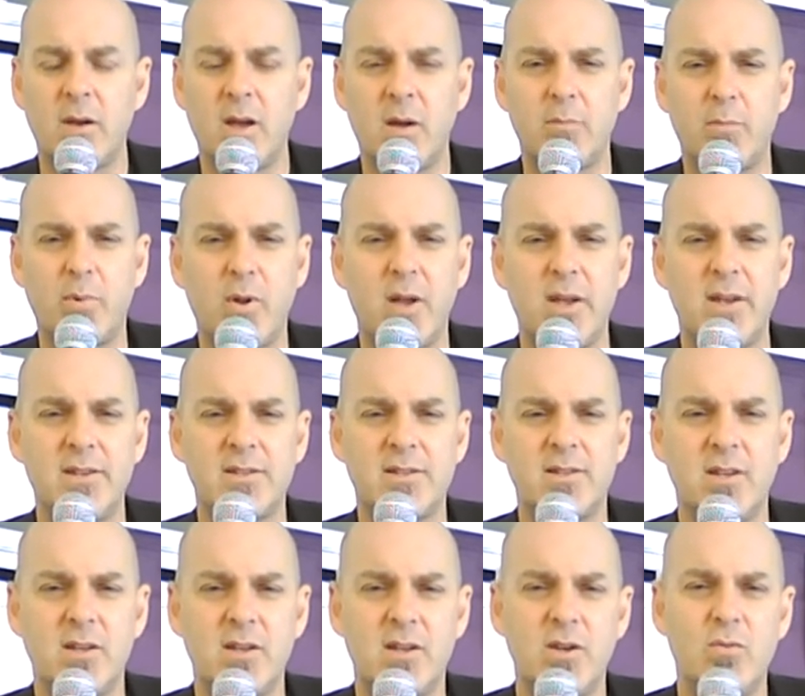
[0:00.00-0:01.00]
a, a
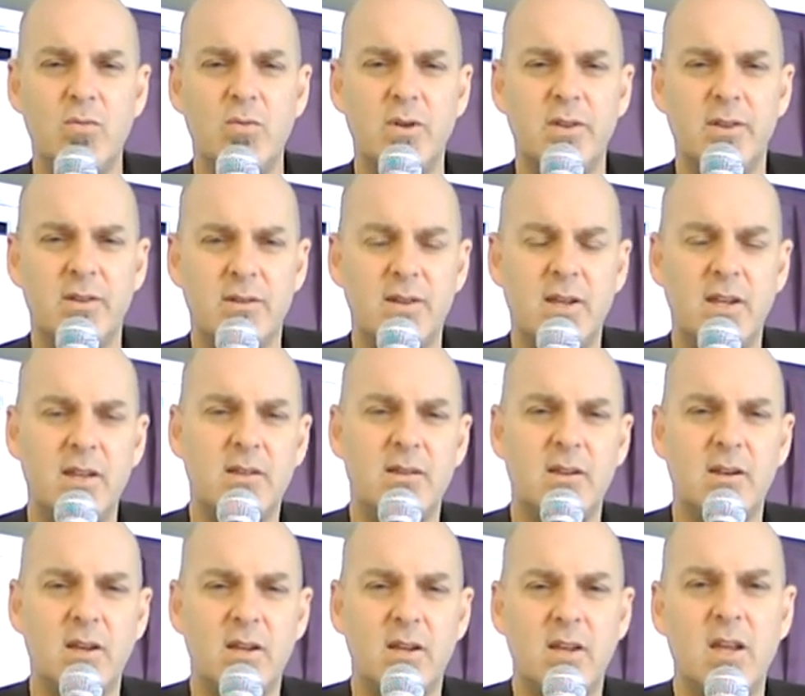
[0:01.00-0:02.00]
place that you wouldn't
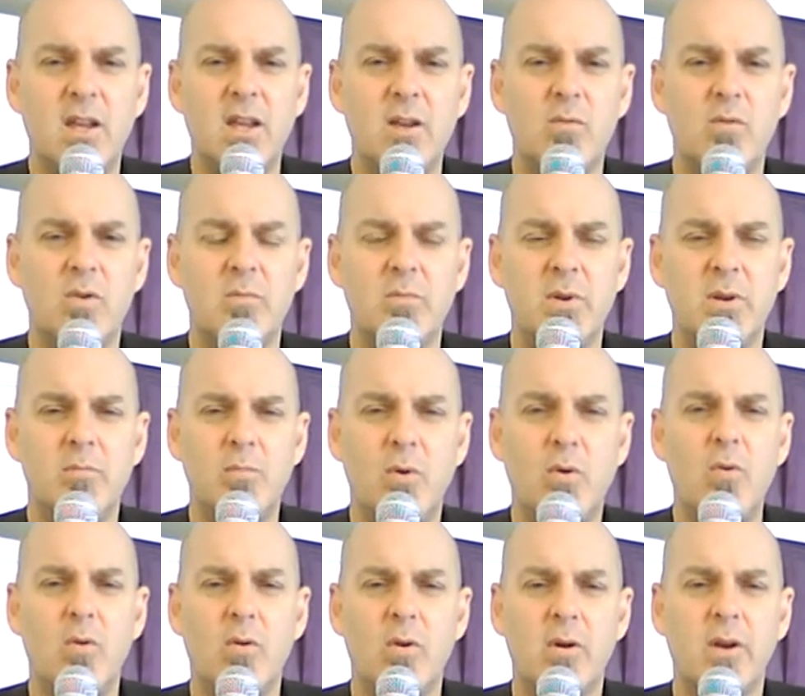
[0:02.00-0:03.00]
think that a king would be
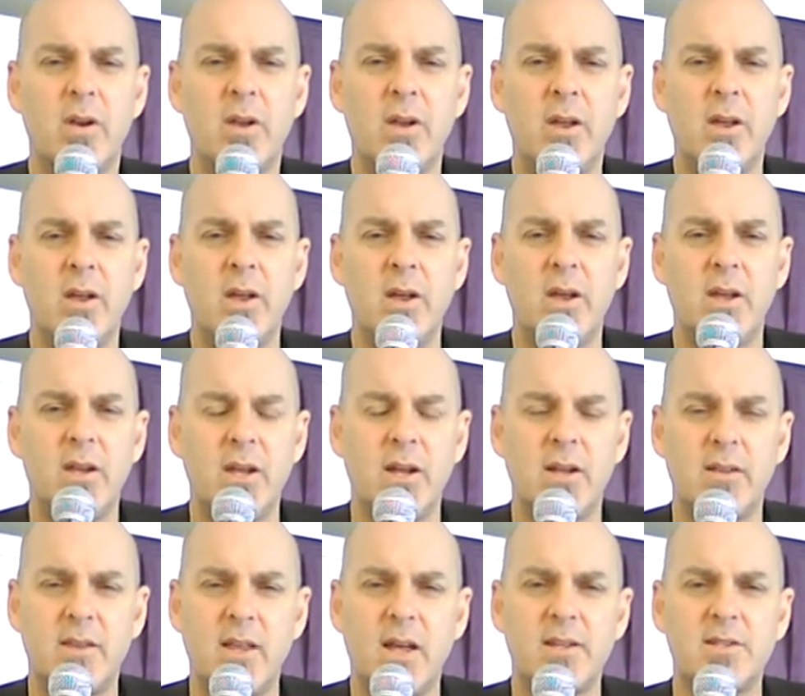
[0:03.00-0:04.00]
born.
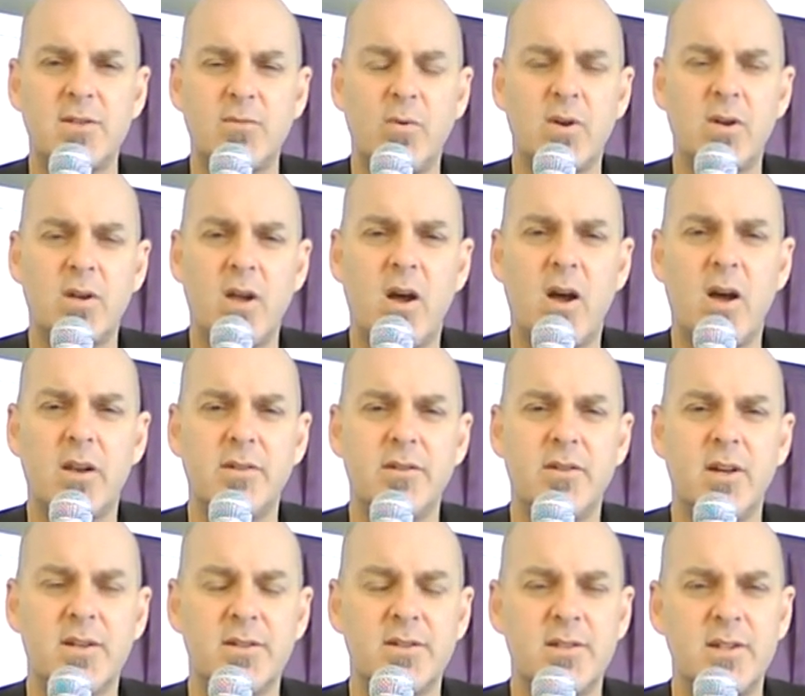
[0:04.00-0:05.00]
Yet that's what
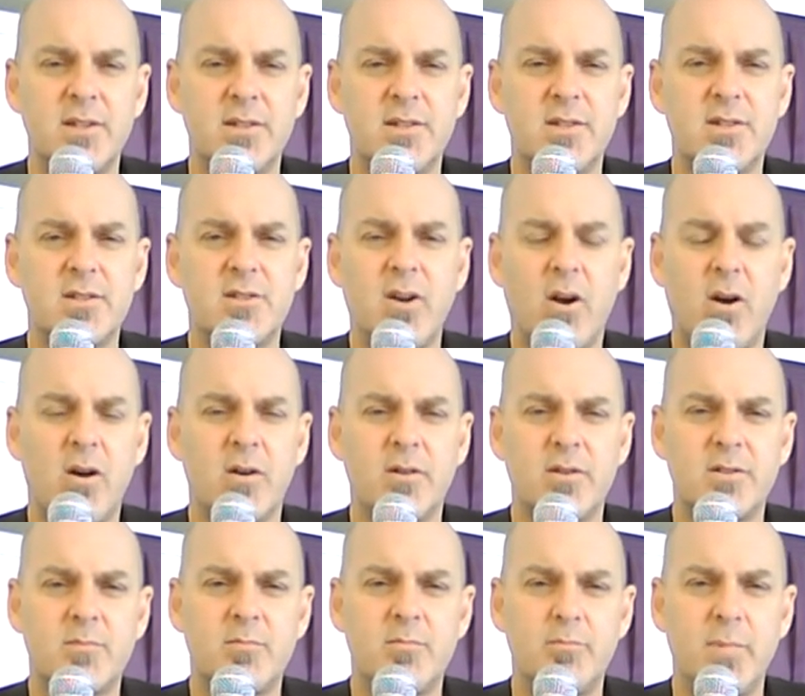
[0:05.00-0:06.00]
God does. He
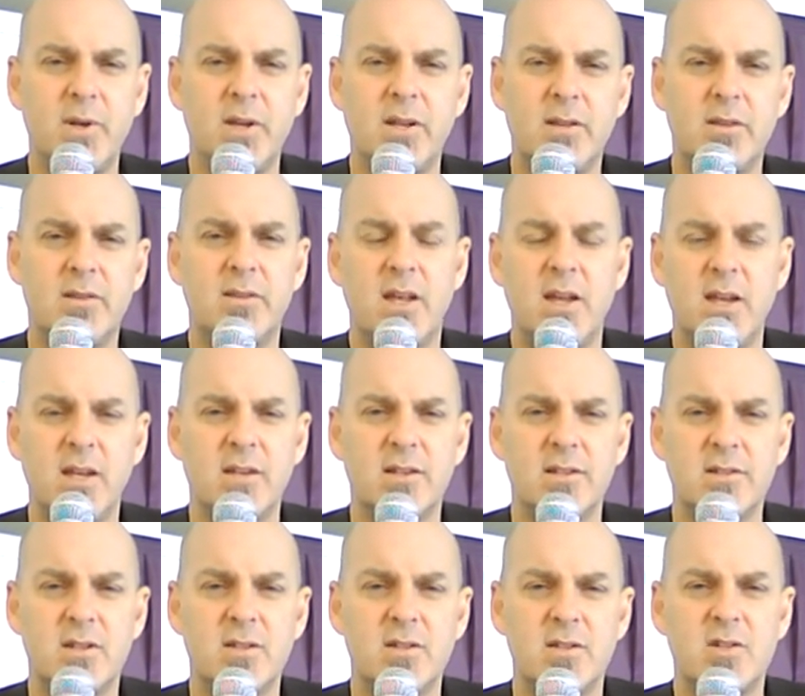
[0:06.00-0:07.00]
starts big
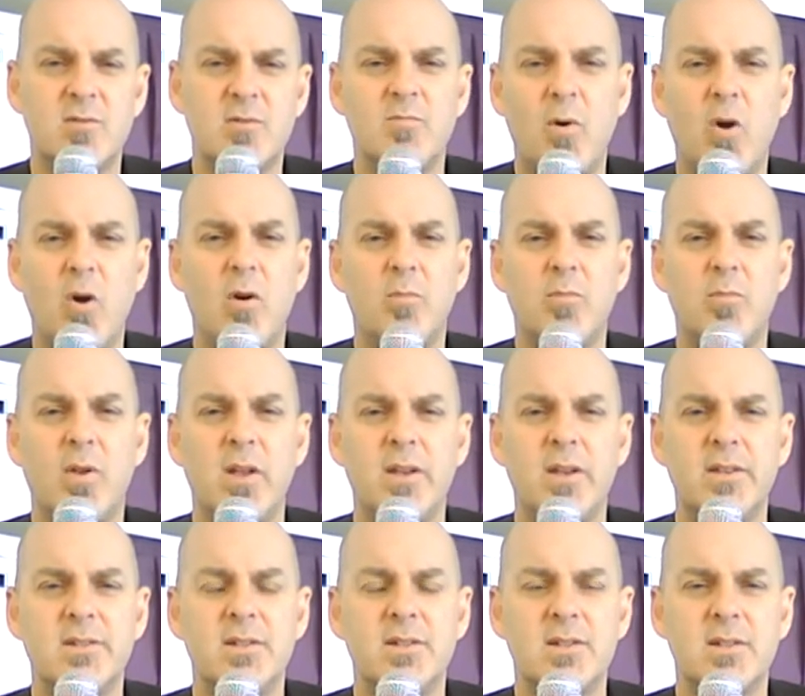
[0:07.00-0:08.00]
things in small
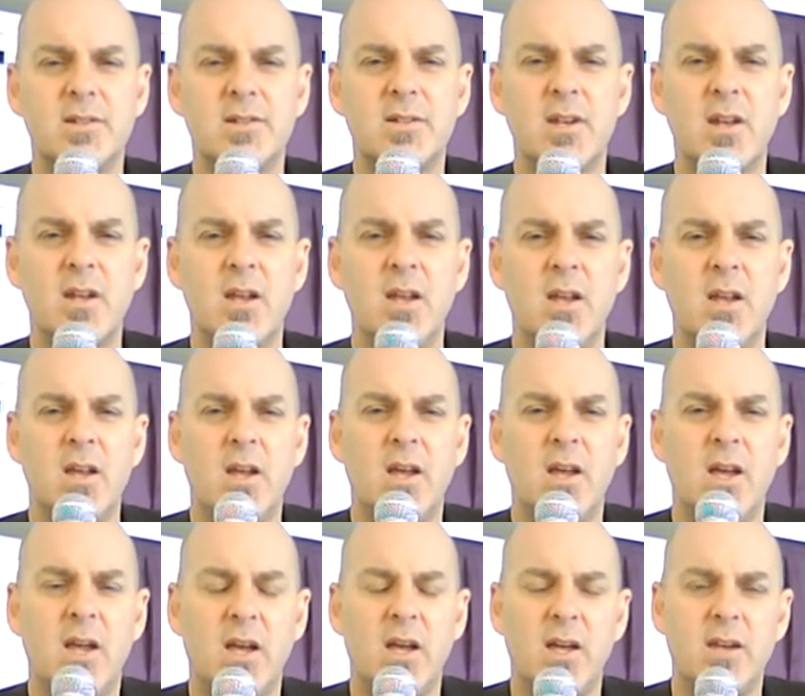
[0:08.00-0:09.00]
places.
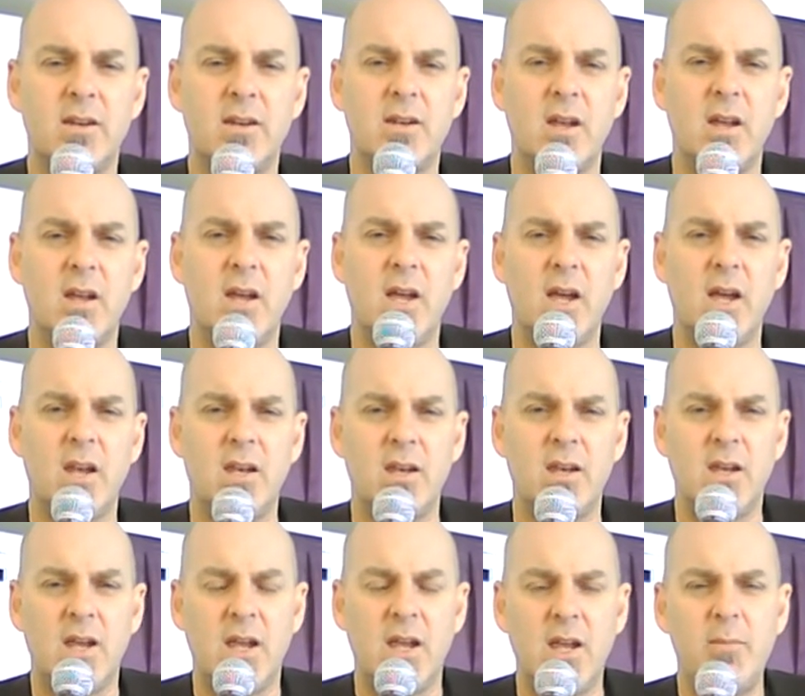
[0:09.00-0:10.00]
And
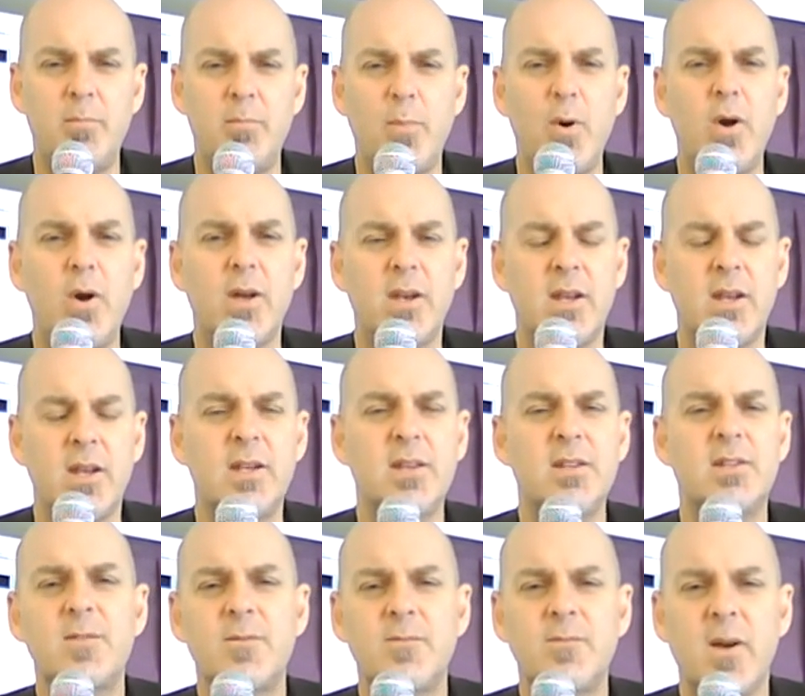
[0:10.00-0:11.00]
and he put
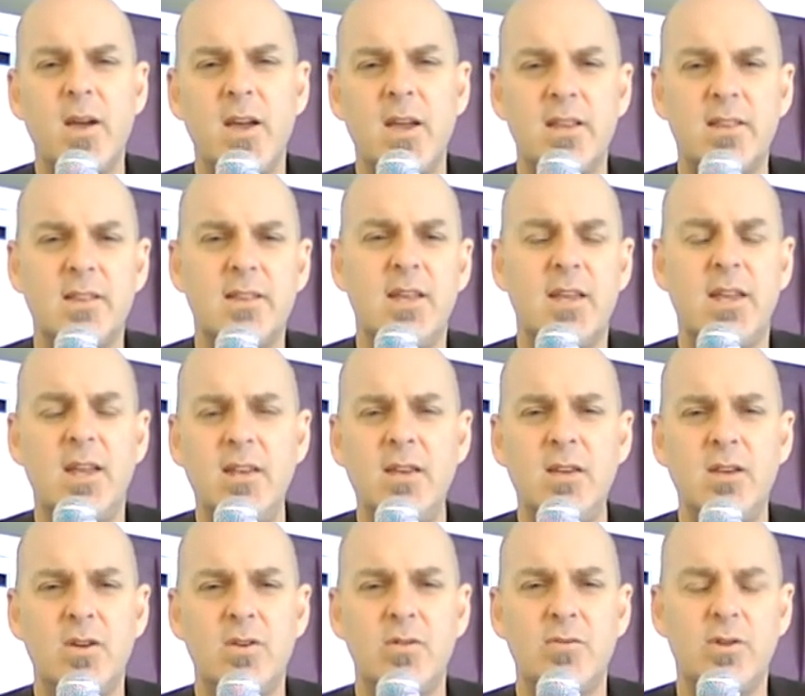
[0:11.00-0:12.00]
his faith
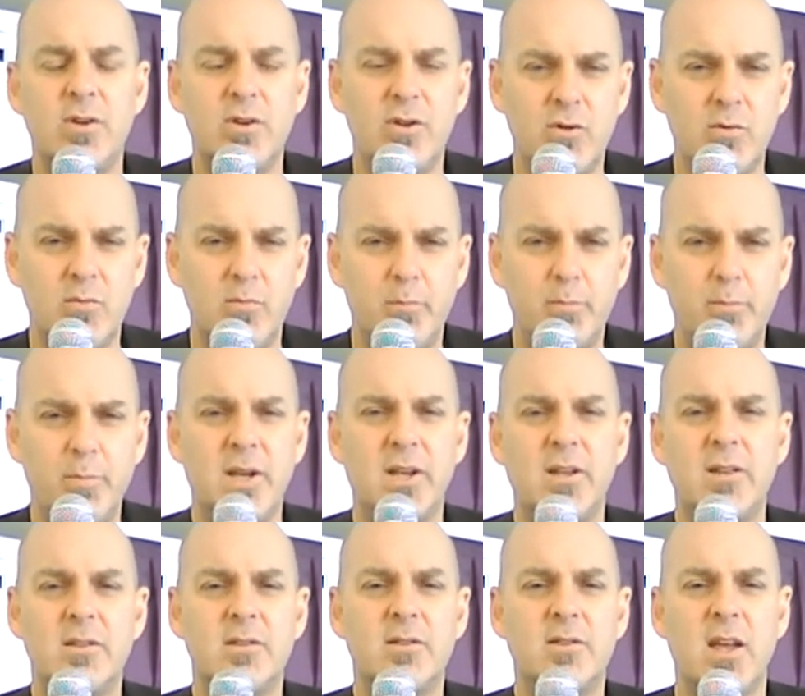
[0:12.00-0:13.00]
in you to do
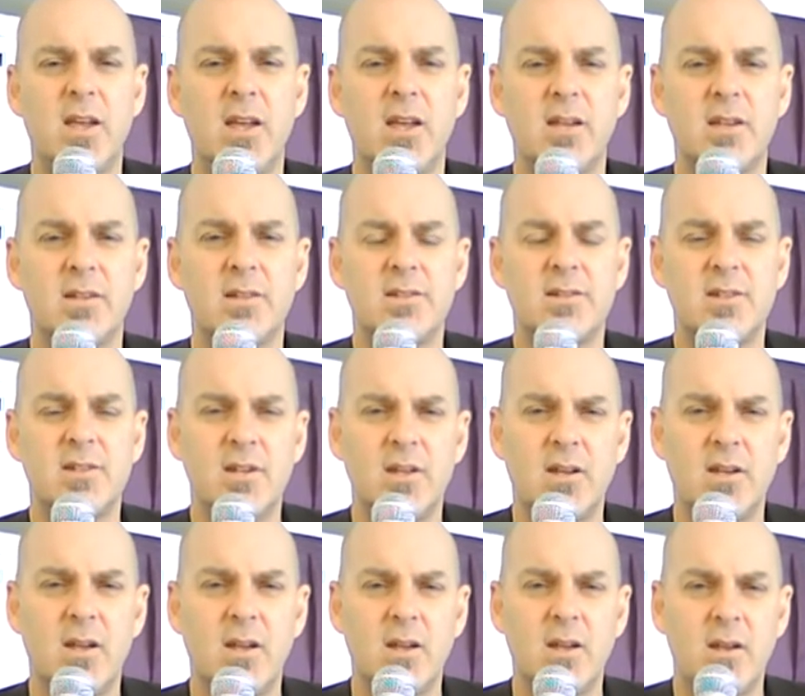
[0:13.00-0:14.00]
big things